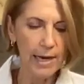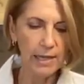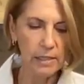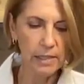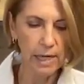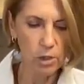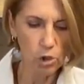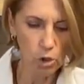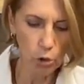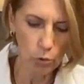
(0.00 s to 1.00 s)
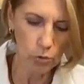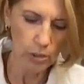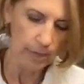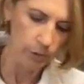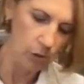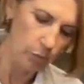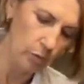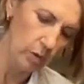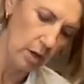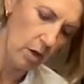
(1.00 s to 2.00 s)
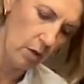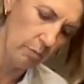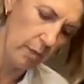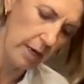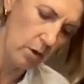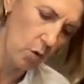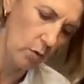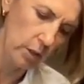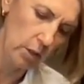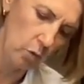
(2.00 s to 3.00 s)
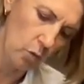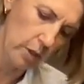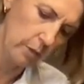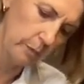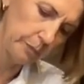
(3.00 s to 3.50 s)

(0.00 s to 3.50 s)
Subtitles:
It contains 2 tablespoons of my coconut oil.